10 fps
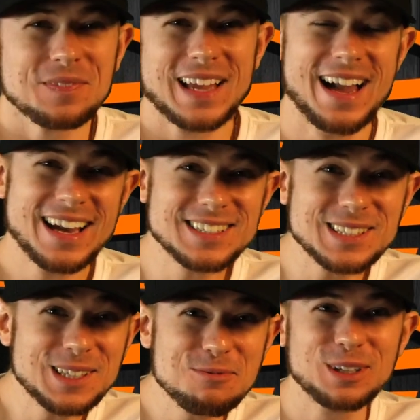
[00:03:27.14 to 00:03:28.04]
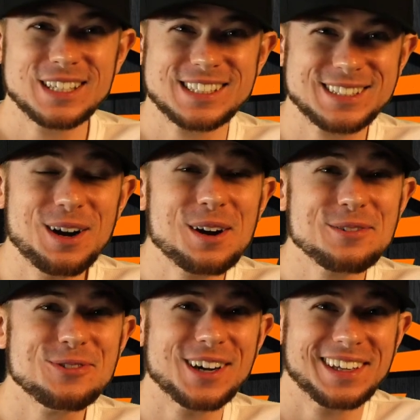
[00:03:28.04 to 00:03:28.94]
I actually want to start a
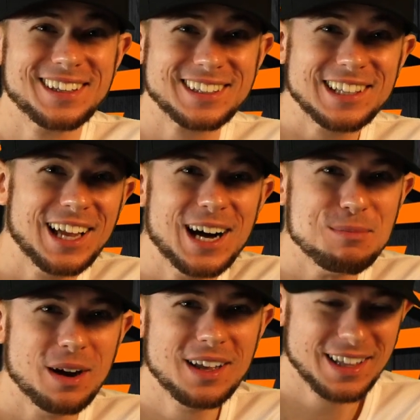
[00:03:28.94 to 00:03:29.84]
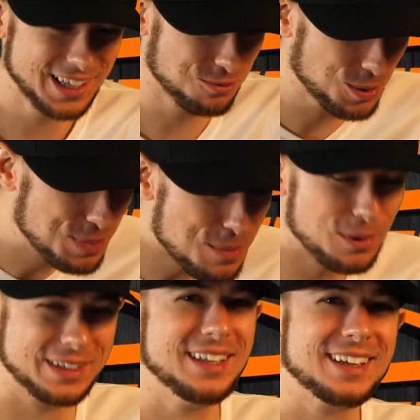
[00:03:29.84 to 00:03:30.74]
fucking club, like where people
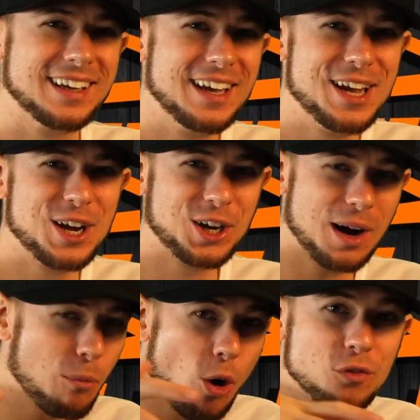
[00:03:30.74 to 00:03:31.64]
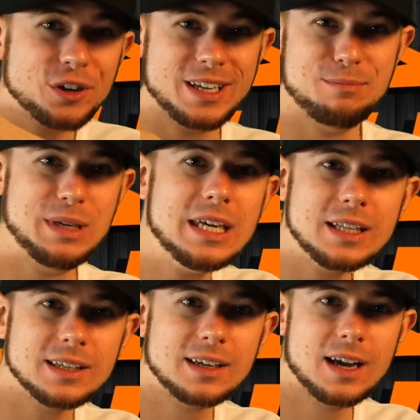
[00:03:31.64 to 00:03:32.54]
can come over and meet.